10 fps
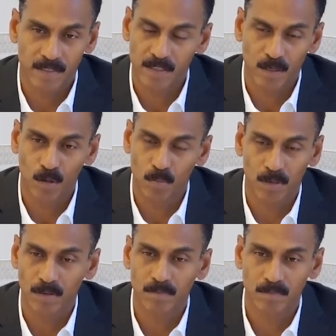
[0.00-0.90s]
It is a
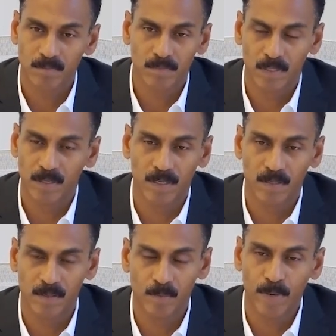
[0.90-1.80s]
global
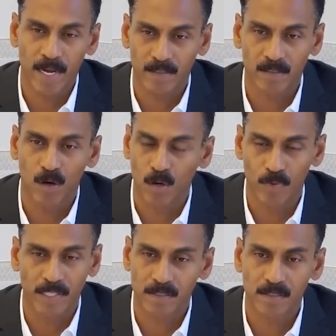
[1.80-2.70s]
impact
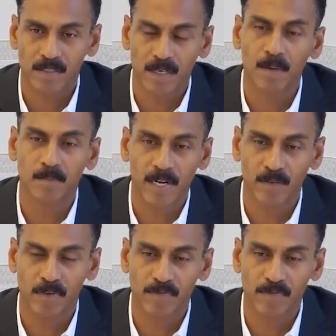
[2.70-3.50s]
always, right?